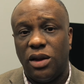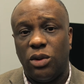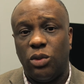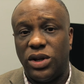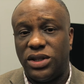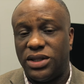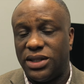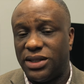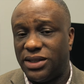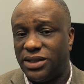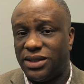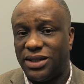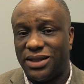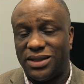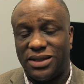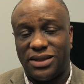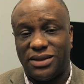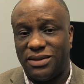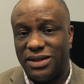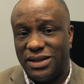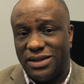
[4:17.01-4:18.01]
which is
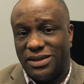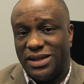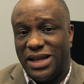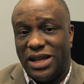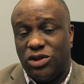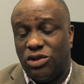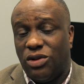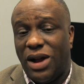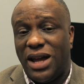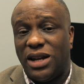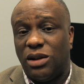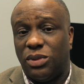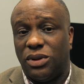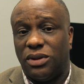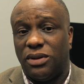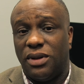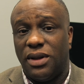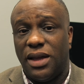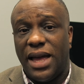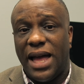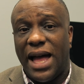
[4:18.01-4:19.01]
just
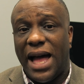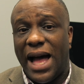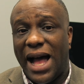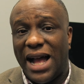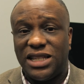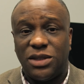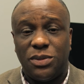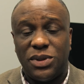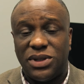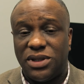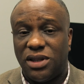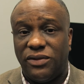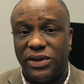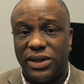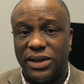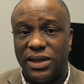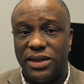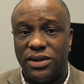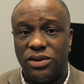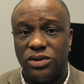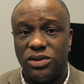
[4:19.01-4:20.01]
incredible. I
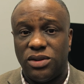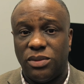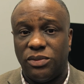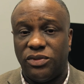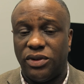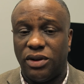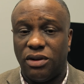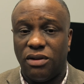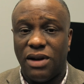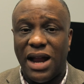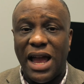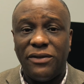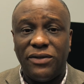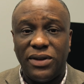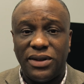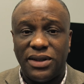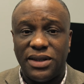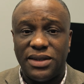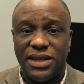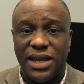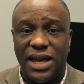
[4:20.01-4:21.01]
specifically use them for
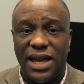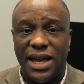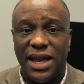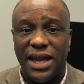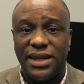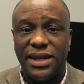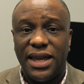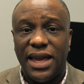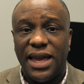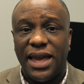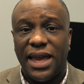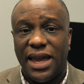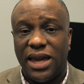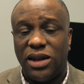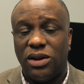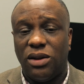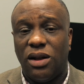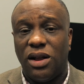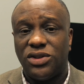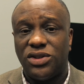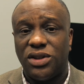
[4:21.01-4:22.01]
graphic design
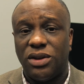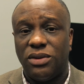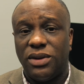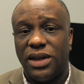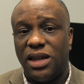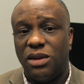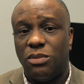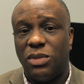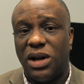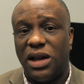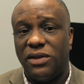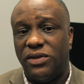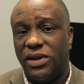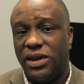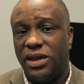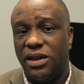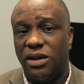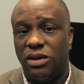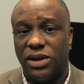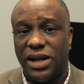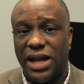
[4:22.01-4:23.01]
and also in my
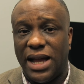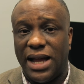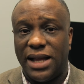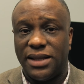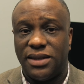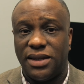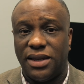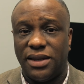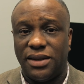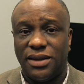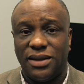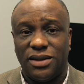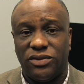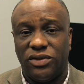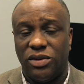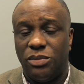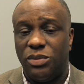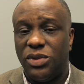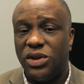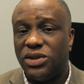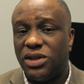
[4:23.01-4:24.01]
video content,
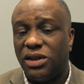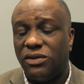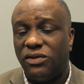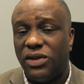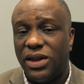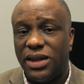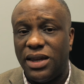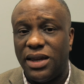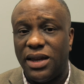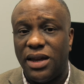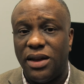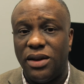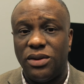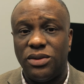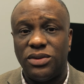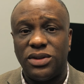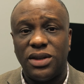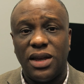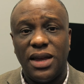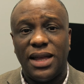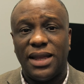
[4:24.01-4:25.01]
for music
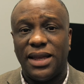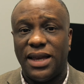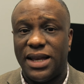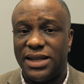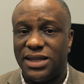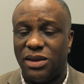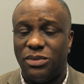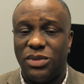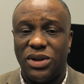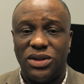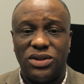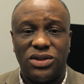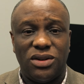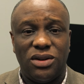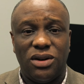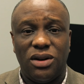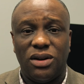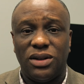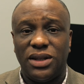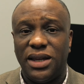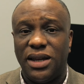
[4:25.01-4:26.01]
videos, as I
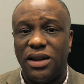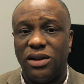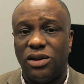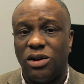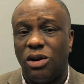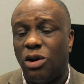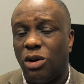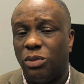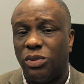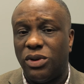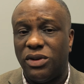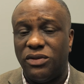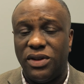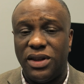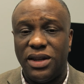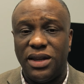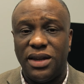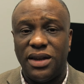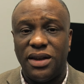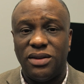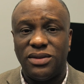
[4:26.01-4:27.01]
mentioned earlier, corporate
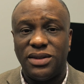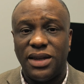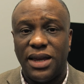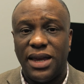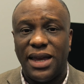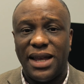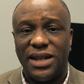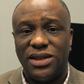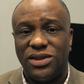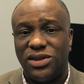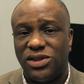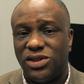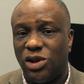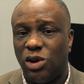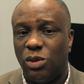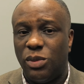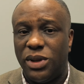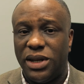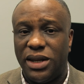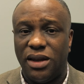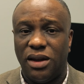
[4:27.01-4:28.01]
videos, and
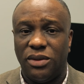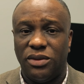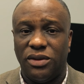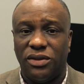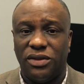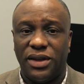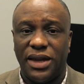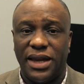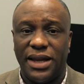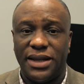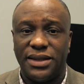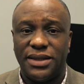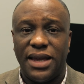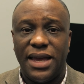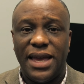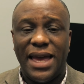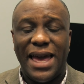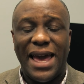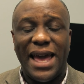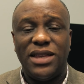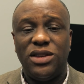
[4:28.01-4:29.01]
so many other things.
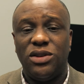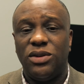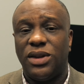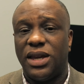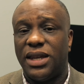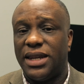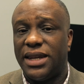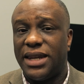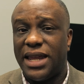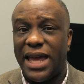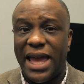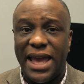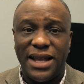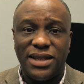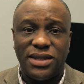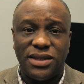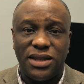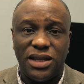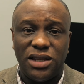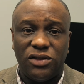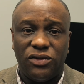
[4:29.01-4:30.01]
And you can
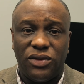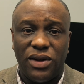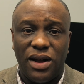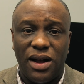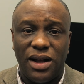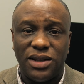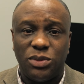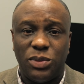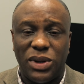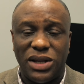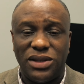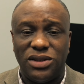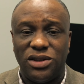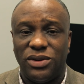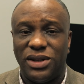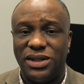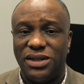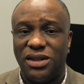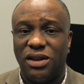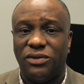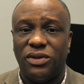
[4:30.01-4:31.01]
enhance these fonts by
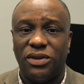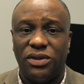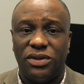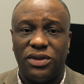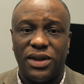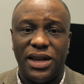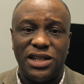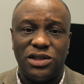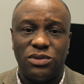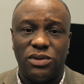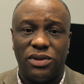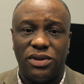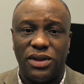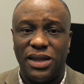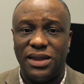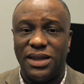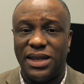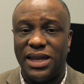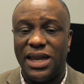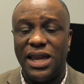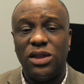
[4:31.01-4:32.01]
doing different things
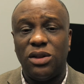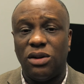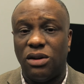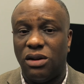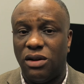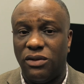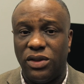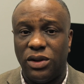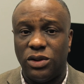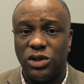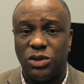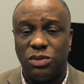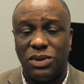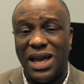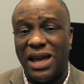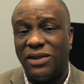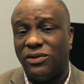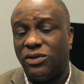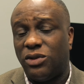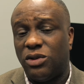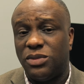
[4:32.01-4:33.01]
within either of those
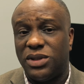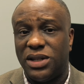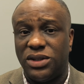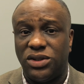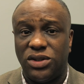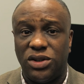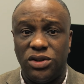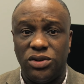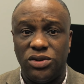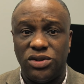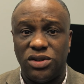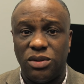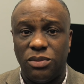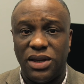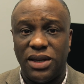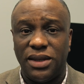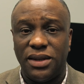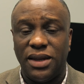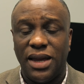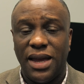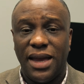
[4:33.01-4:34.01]
platforms that you use them
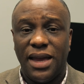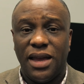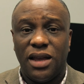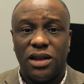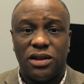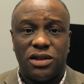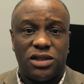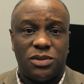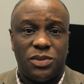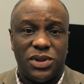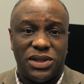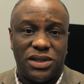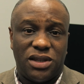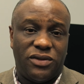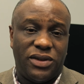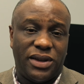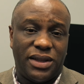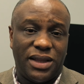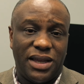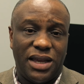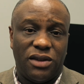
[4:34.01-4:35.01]
in.
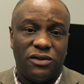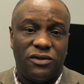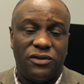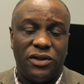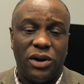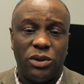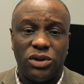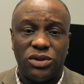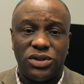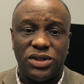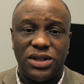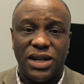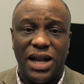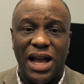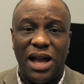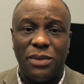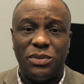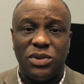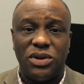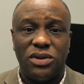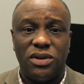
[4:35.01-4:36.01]
Specifically in
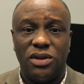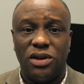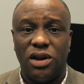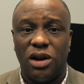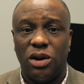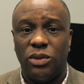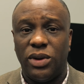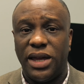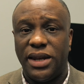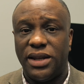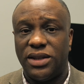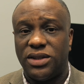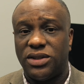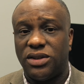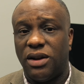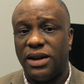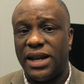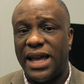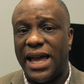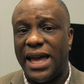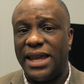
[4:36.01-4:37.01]
Photoshop, you can go in and
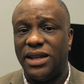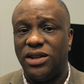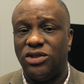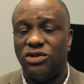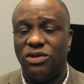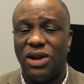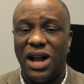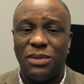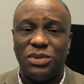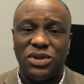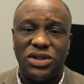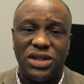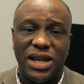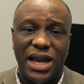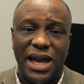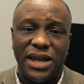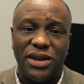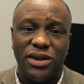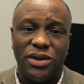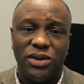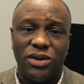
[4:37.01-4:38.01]
start adding drop
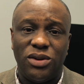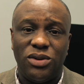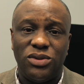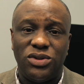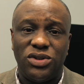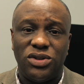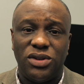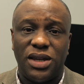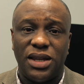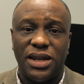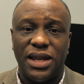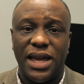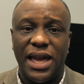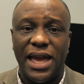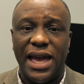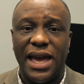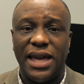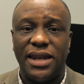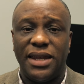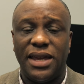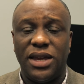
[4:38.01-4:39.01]
shadows, you can
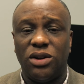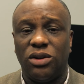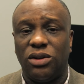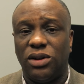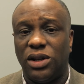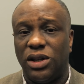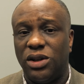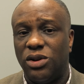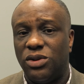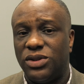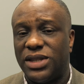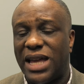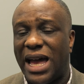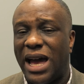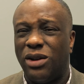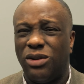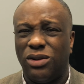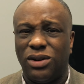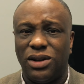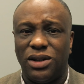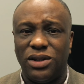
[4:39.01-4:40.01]
add inner glows,
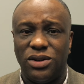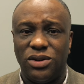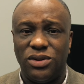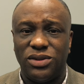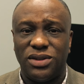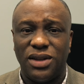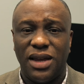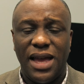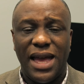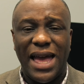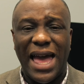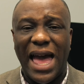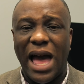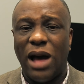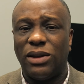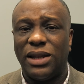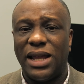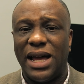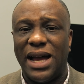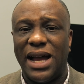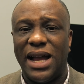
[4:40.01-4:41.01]
outer glows,
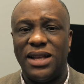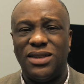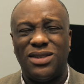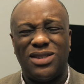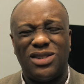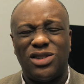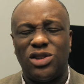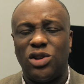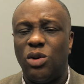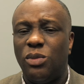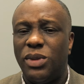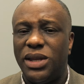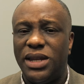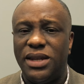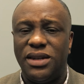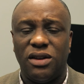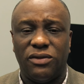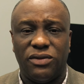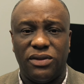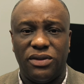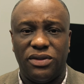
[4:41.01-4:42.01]
outlines, so
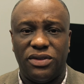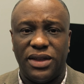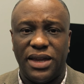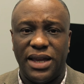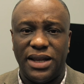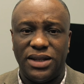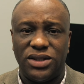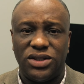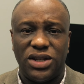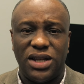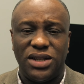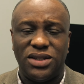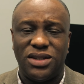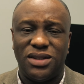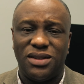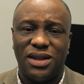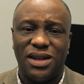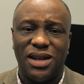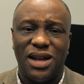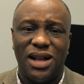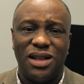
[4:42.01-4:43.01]
many different things,
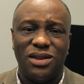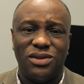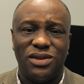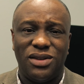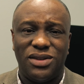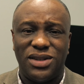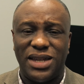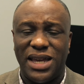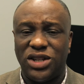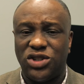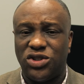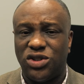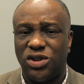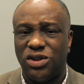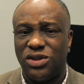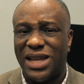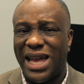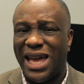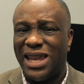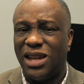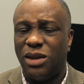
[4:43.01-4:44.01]
changing the color, the
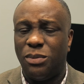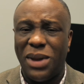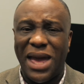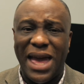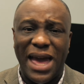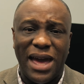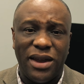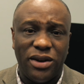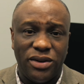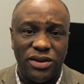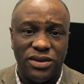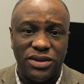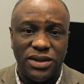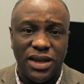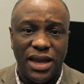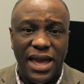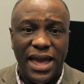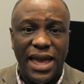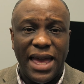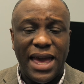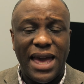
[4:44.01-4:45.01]
textures, adding patterns,
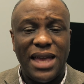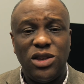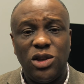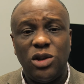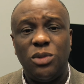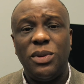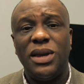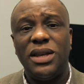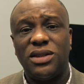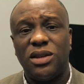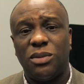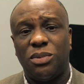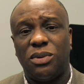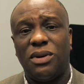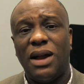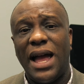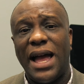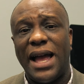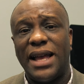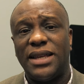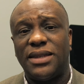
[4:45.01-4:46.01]
and you'd be
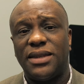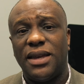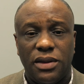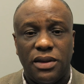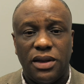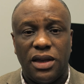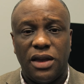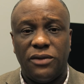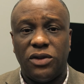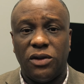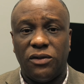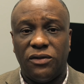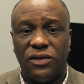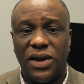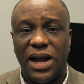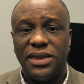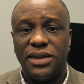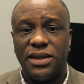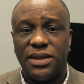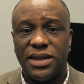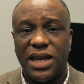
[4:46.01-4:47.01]
surprised. If you
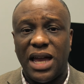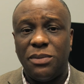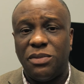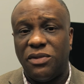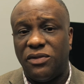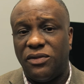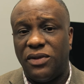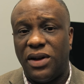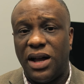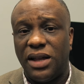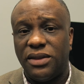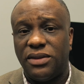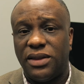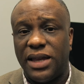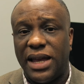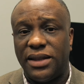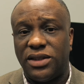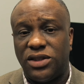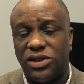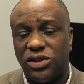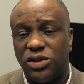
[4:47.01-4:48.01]
find the type of font
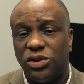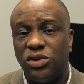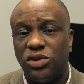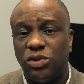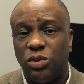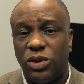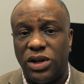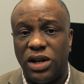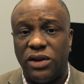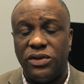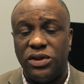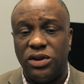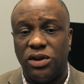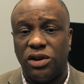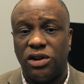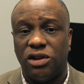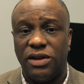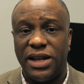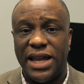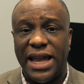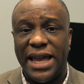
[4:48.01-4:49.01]
that suits whatever you're
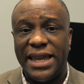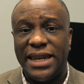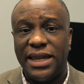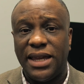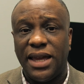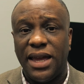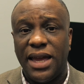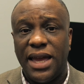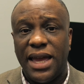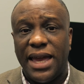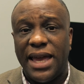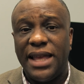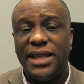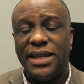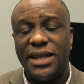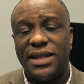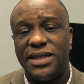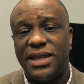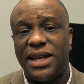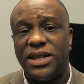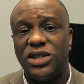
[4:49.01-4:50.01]
creating, it
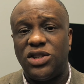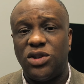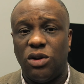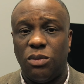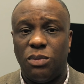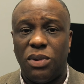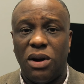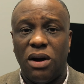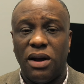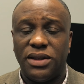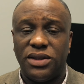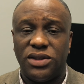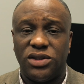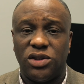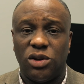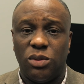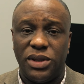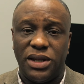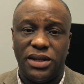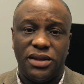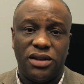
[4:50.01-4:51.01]
could set you apart in
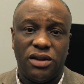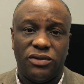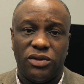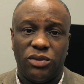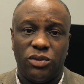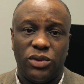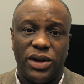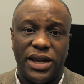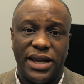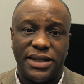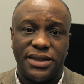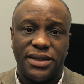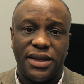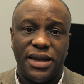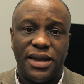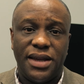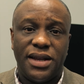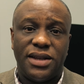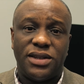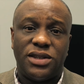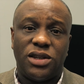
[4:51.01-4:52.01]
so many different ways.
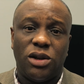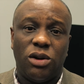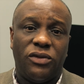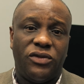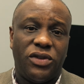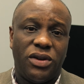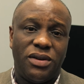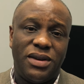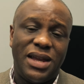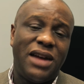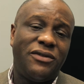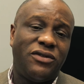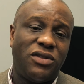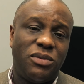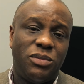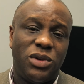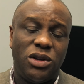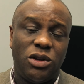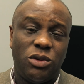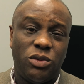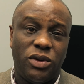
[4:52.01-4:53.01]
So if you're not
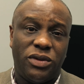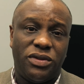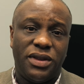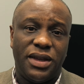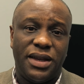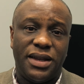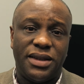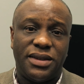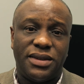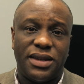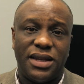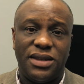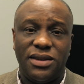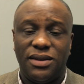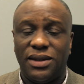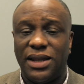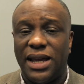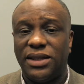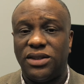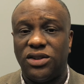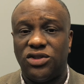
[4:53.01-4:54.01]
familiar with this and
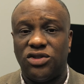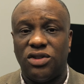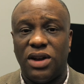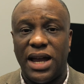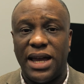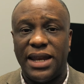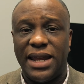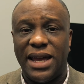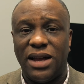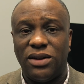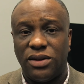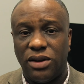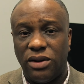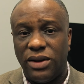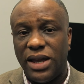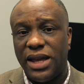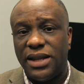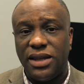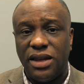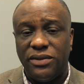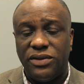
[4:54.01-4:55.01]
you'd like to try it out, go
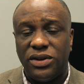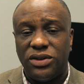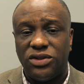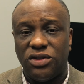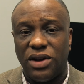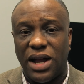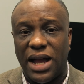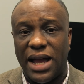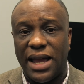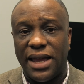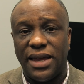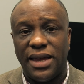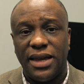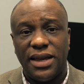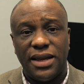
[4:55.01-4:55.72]
ahead and give it a try.